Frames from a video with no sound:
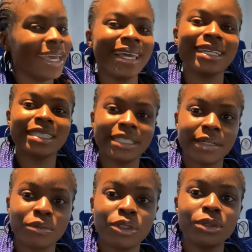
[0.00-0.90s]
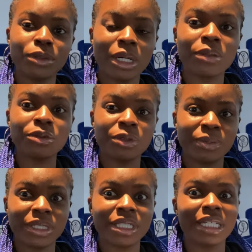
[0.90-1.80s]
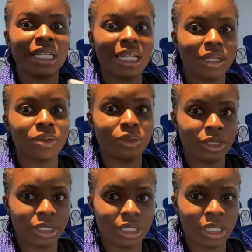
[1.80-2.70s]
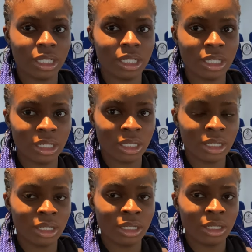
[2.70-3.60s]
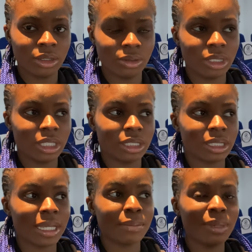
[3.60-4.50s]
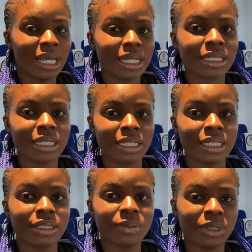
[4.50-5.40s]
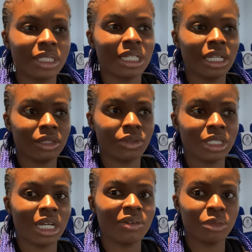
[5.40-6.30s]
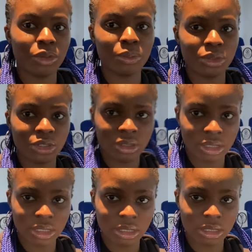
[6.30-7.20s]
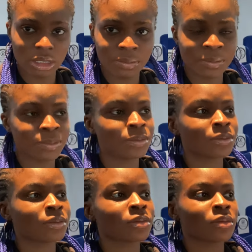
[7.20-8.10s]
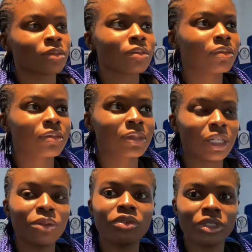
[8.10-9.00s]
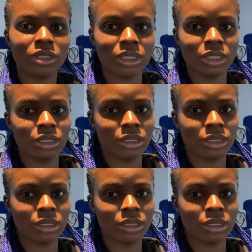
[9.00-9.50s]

except you know how to speak their language. You get, like, blacks that can speak their language have more opportunities. And obviously,